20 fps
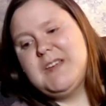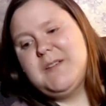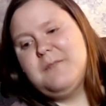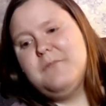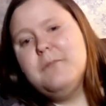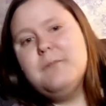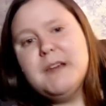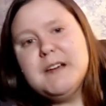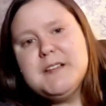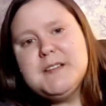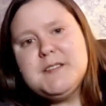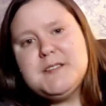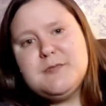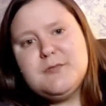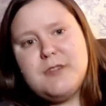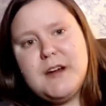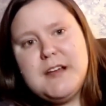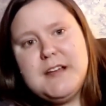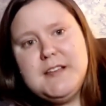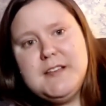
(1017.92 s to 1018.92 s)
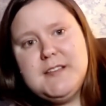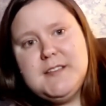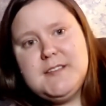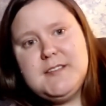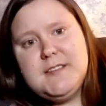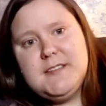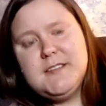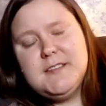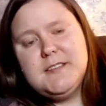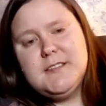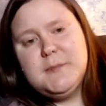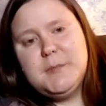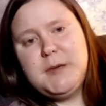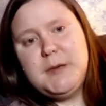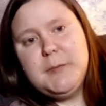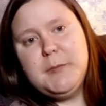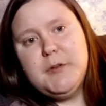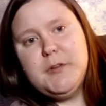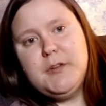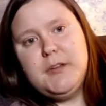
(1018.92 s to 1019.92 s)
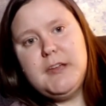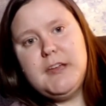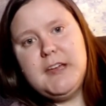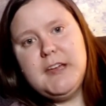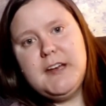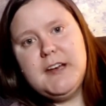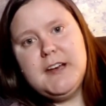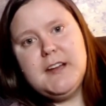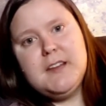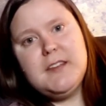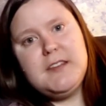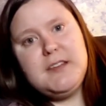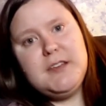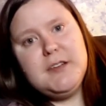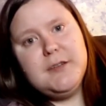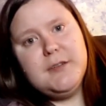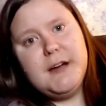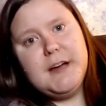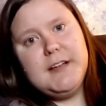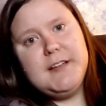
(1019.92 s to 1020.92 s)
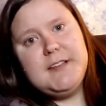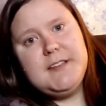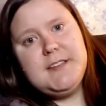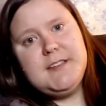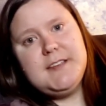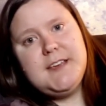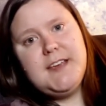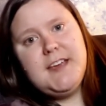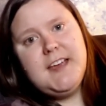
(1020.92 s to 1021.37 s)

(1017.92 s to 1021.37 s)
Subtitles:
mixed race people in the U.S.